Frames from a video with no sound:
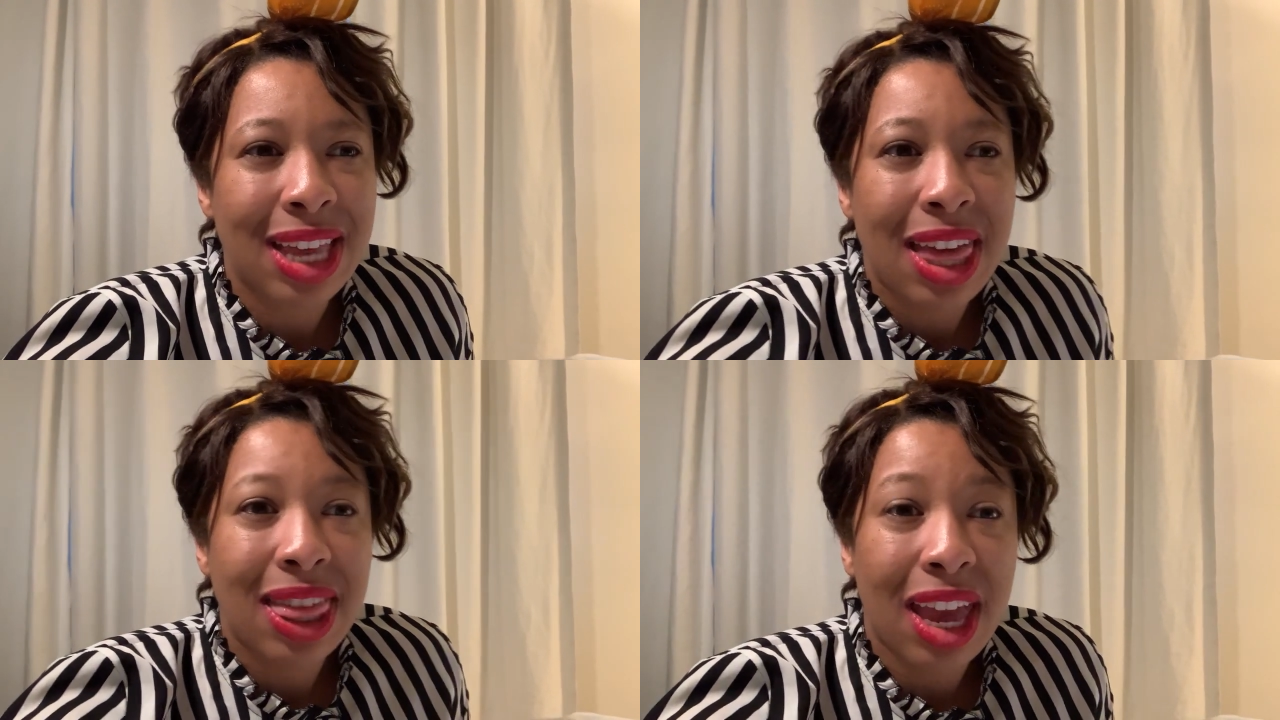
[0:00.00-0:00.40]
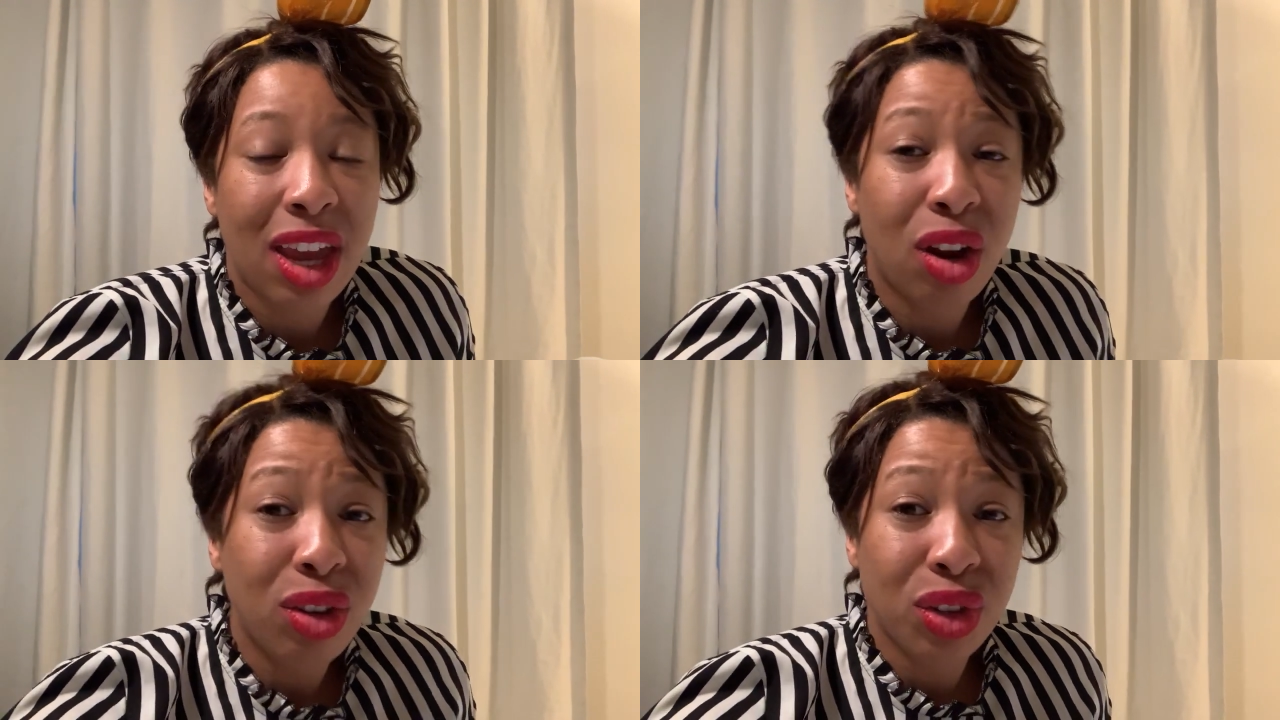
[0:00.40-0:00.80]
that it
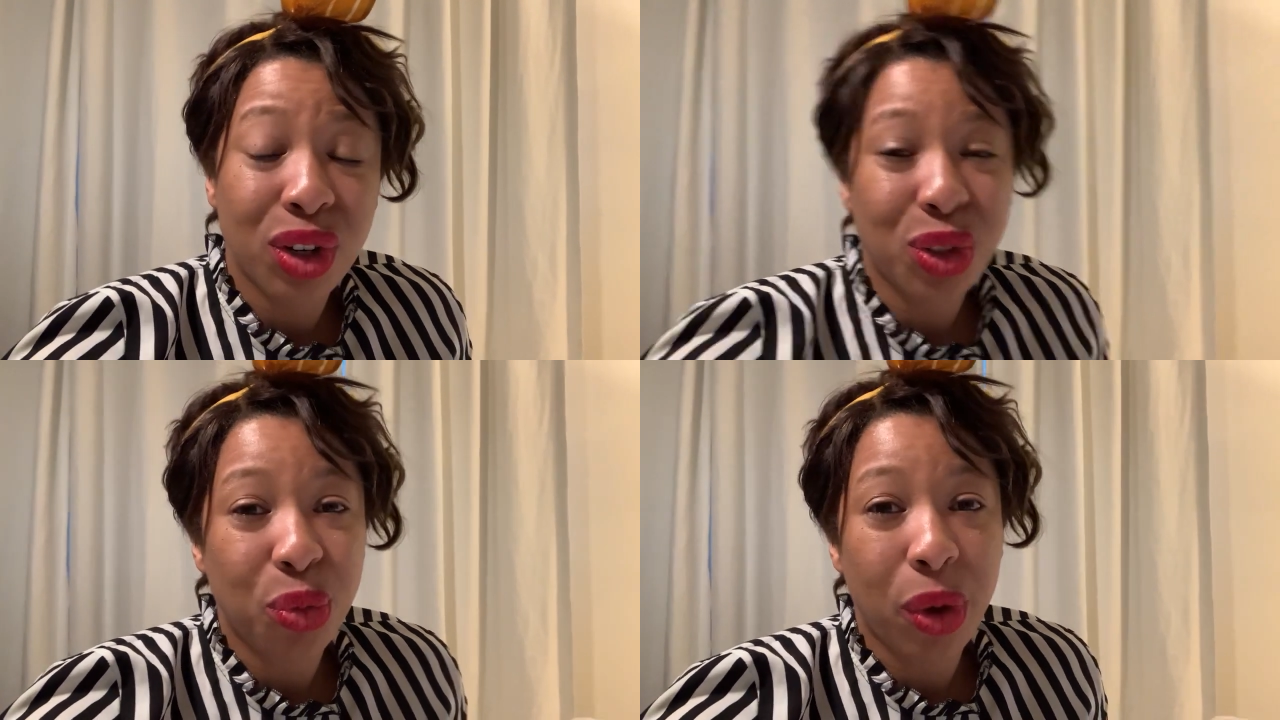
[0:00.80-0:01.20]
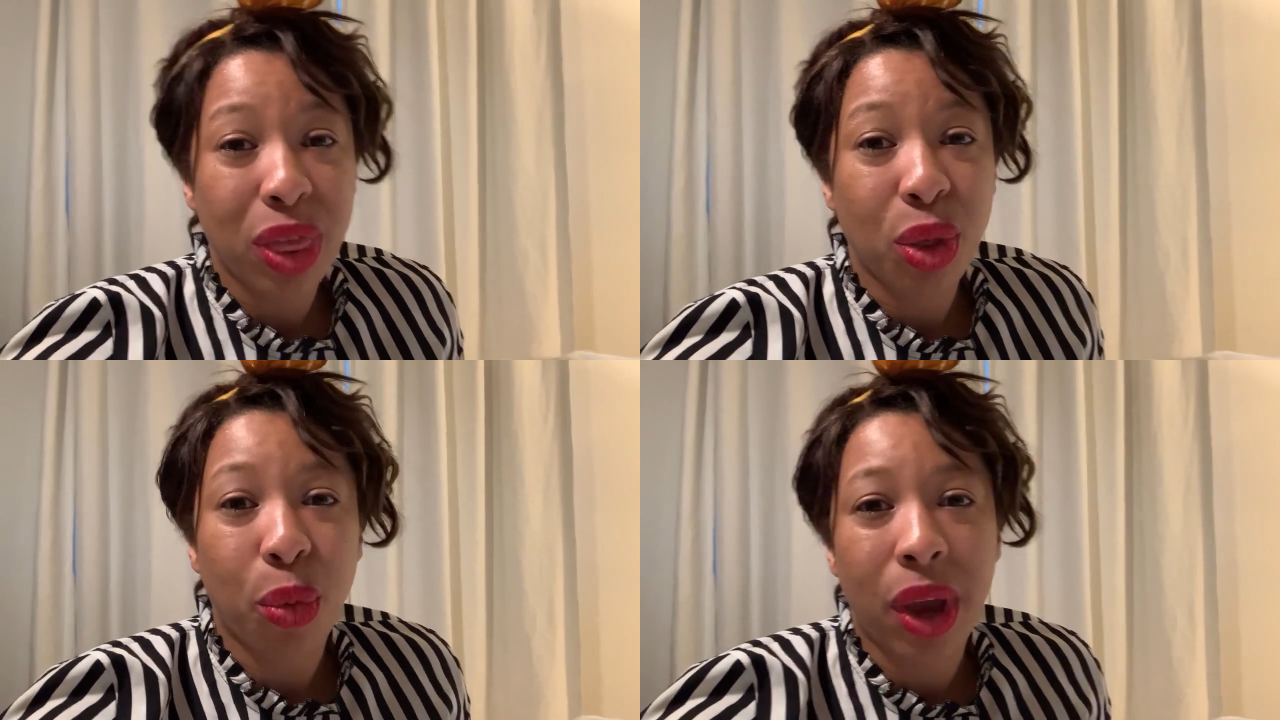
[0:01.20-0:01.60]
all starts with
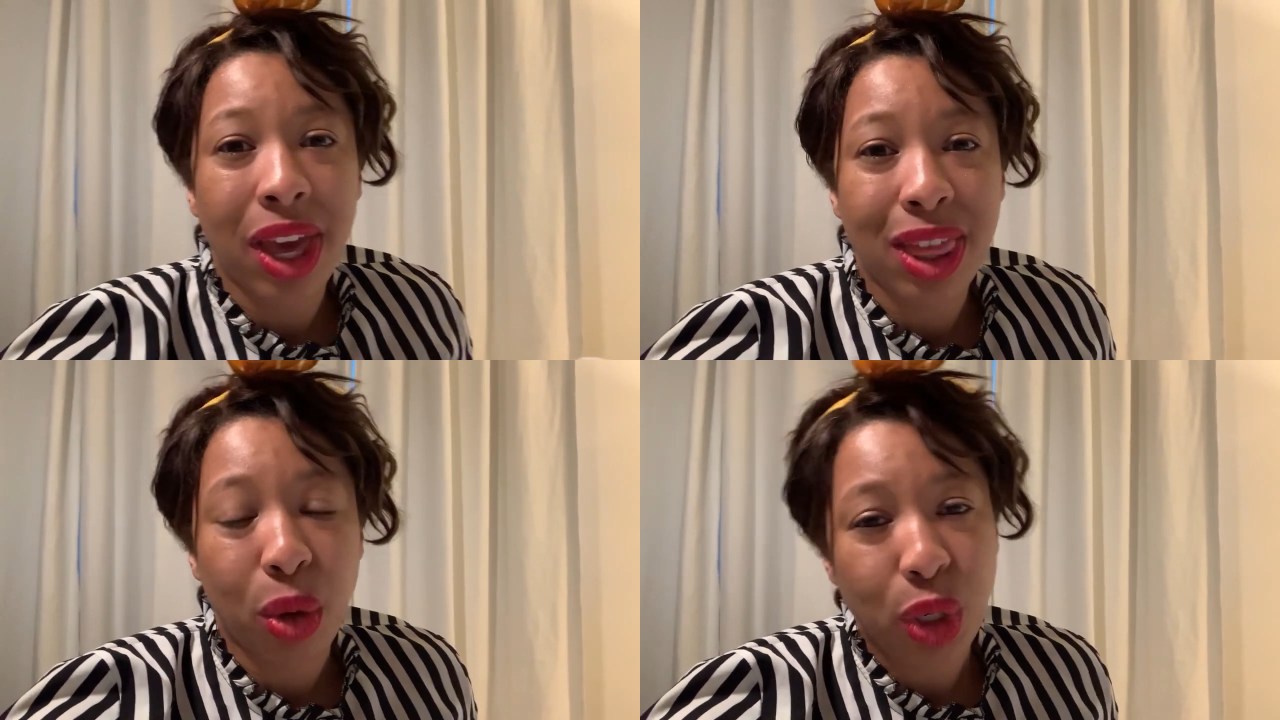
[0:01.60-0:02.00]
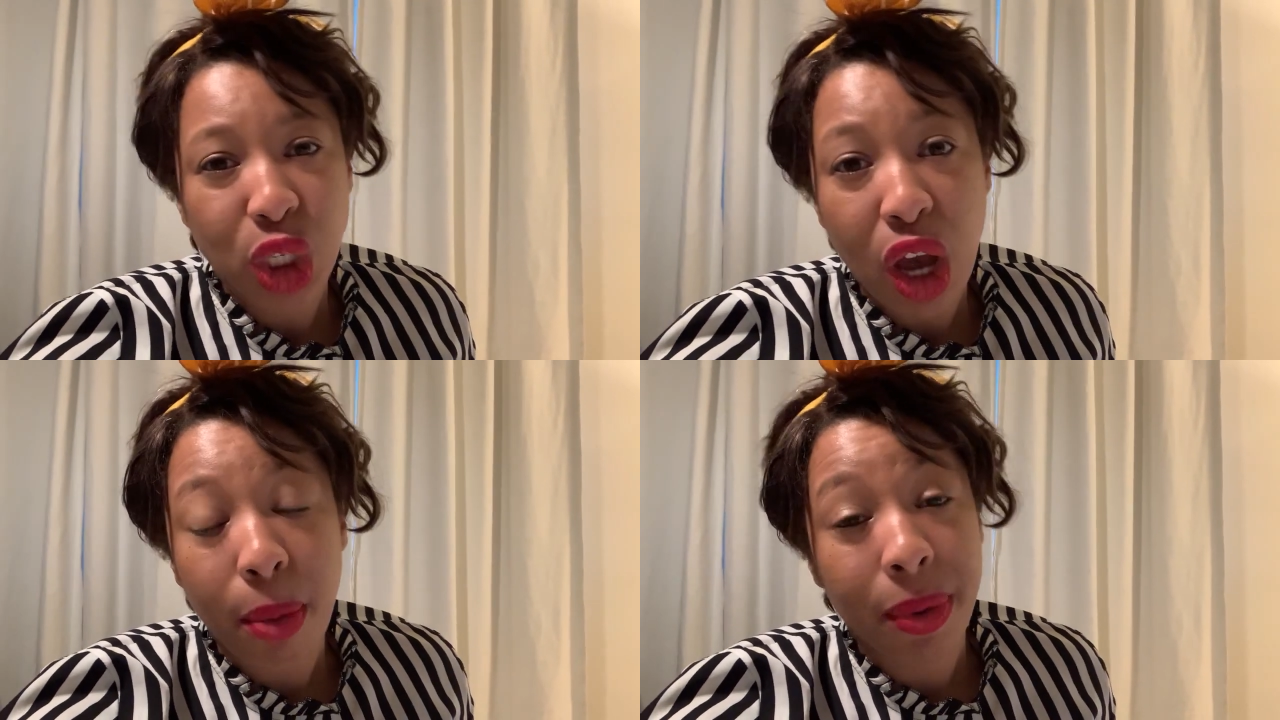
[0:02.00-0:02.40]
the way that we
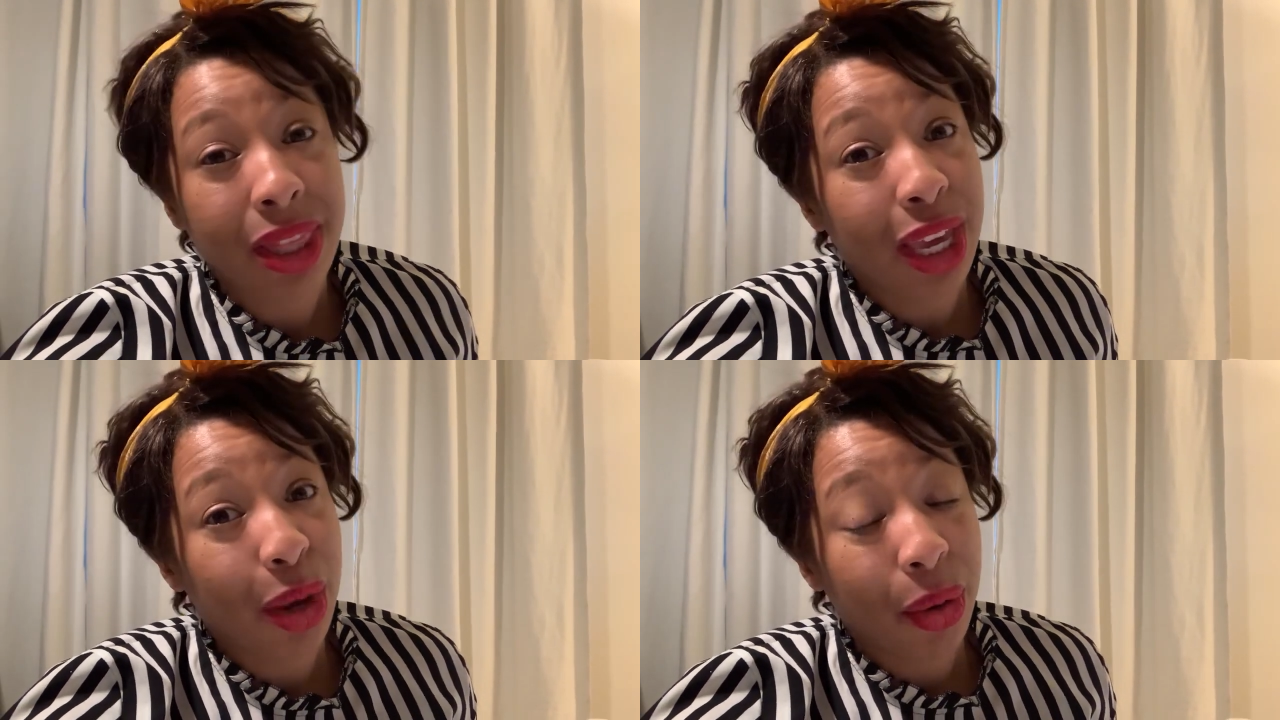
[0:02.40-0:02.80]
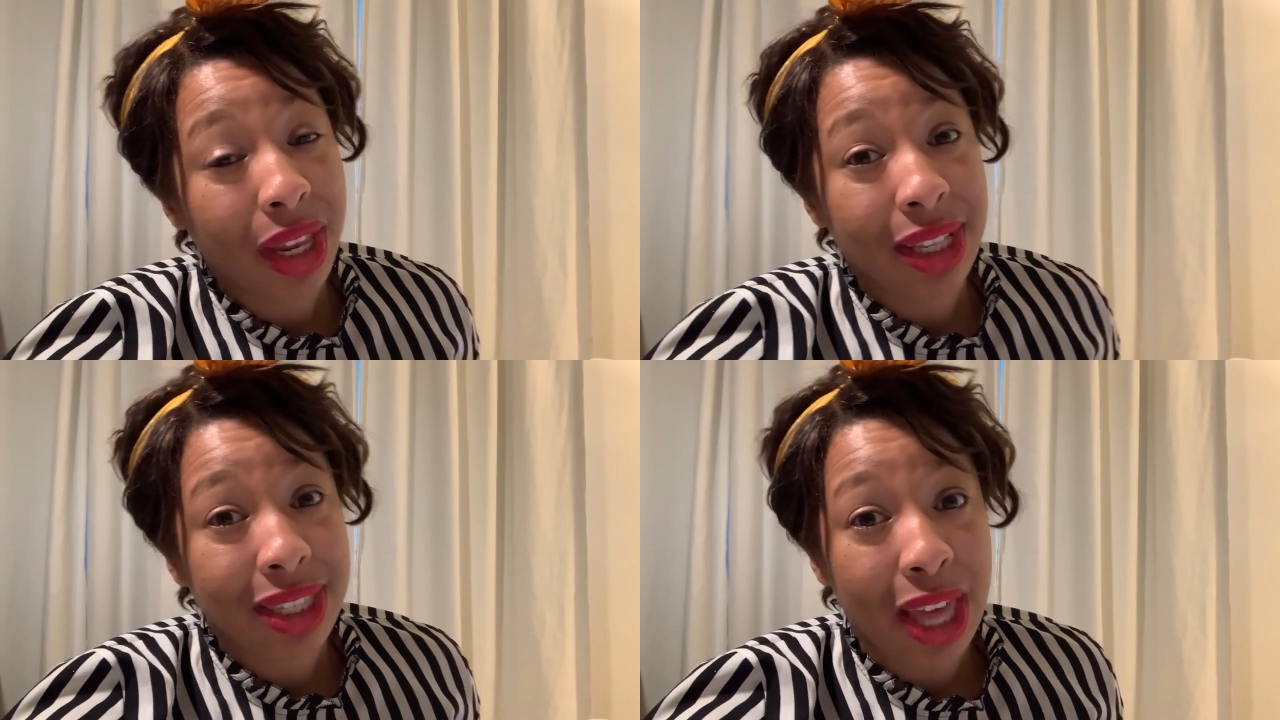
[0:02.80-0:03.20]
shop and the
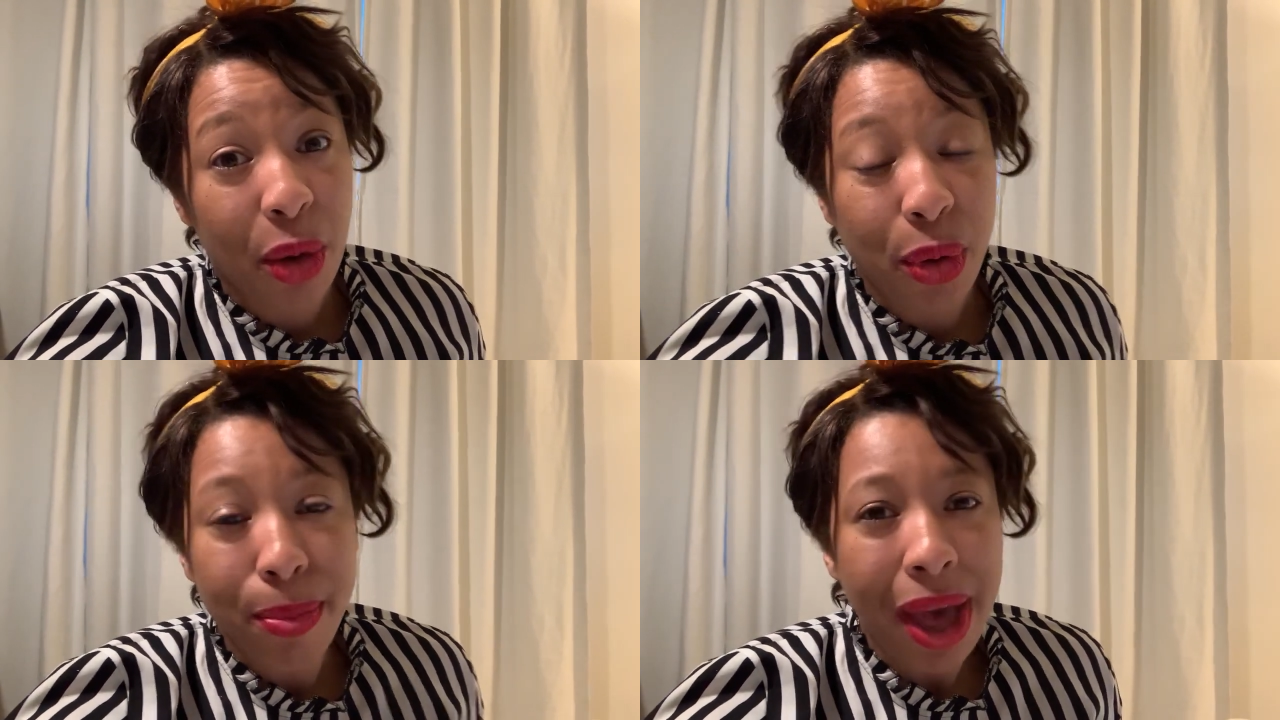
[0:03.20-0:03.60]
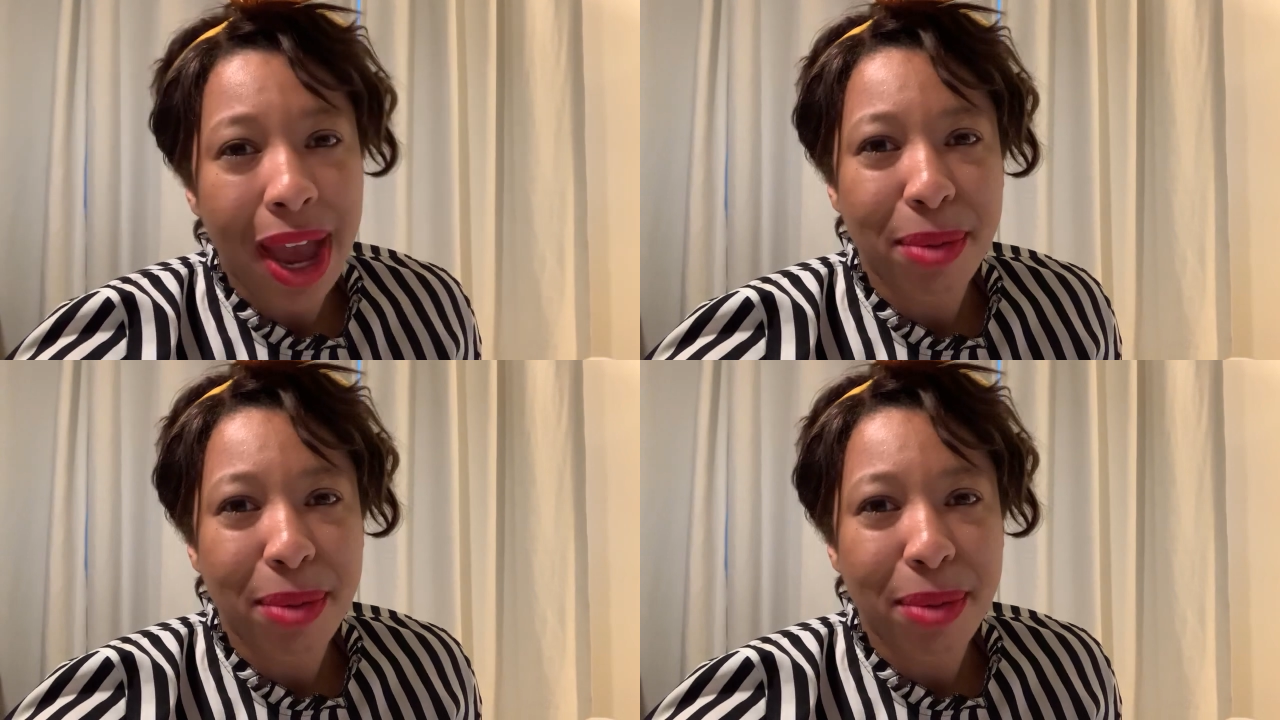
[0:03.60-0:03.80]
ingredients that we buy,